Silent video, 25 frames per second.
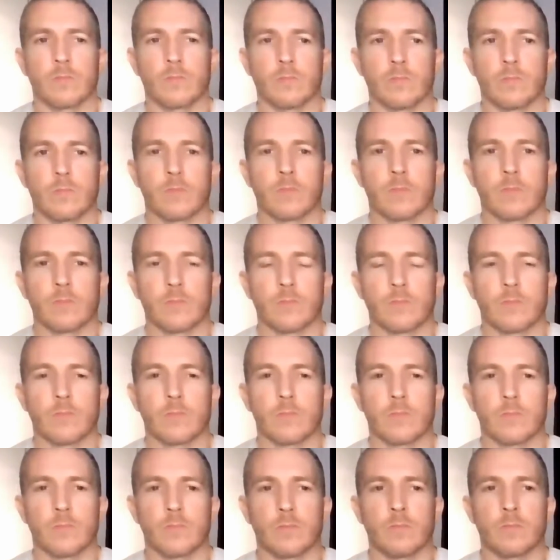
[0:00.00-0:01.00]

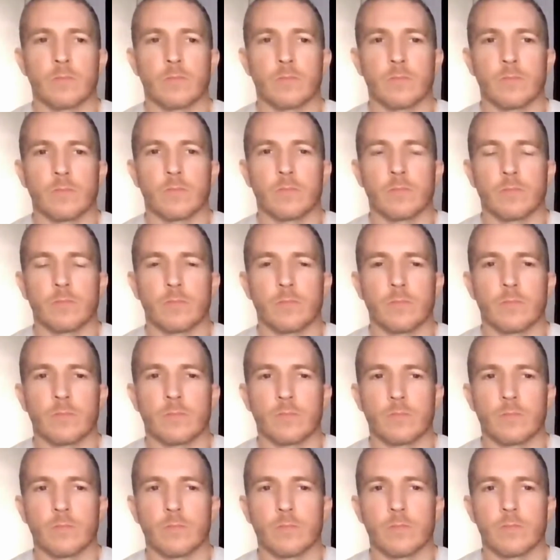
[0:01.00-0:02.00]

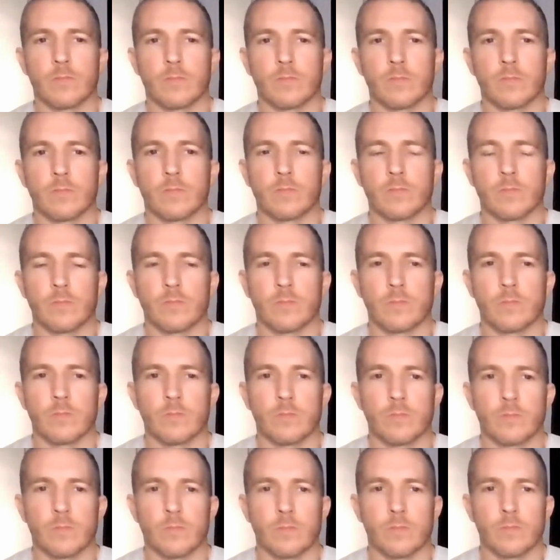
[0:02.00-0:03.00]

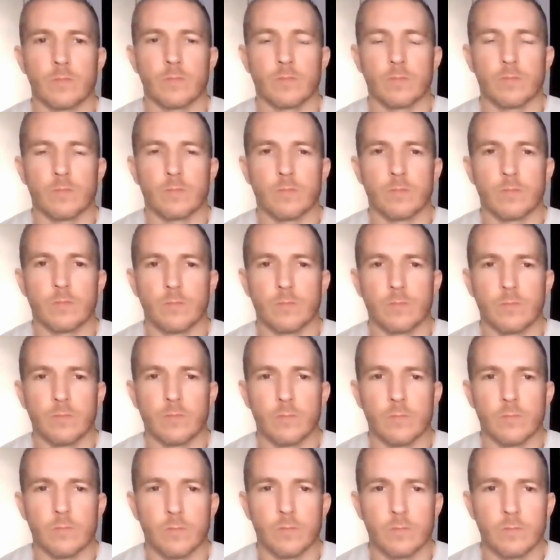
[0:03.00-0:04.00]

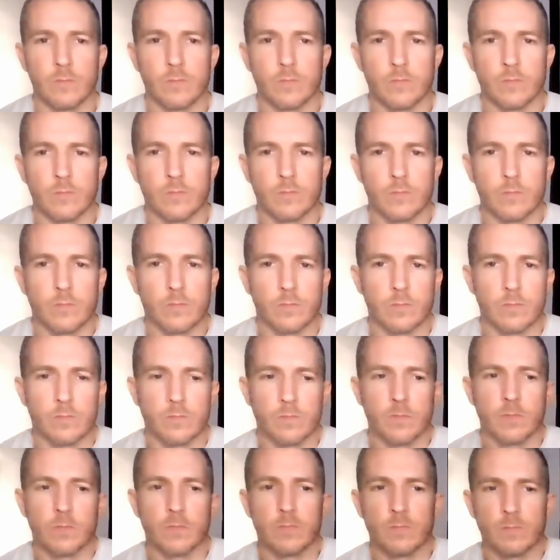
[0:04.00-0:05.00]

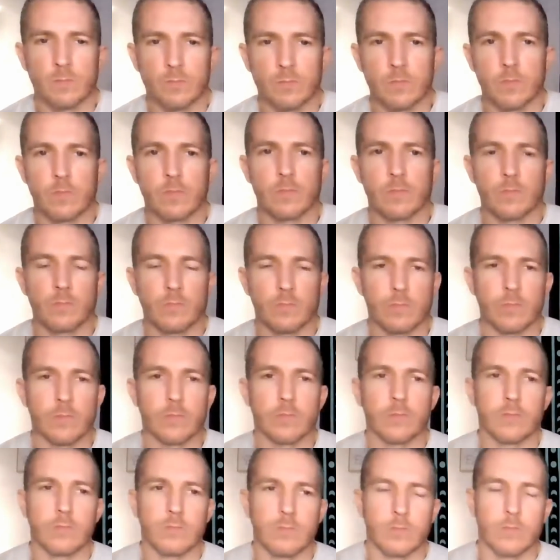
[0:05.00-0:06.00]

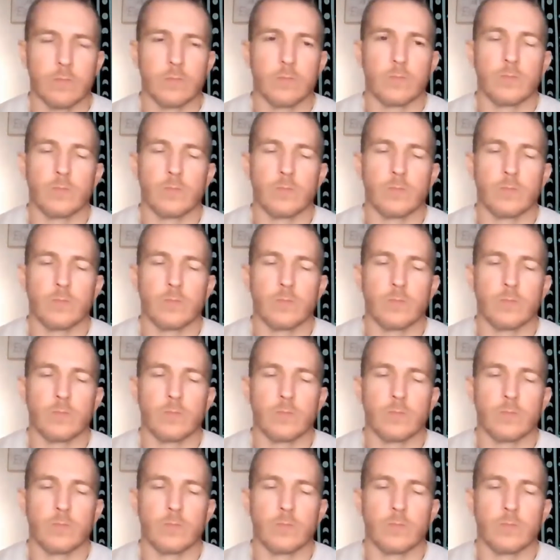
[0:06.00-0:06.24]
This person isn't speaking.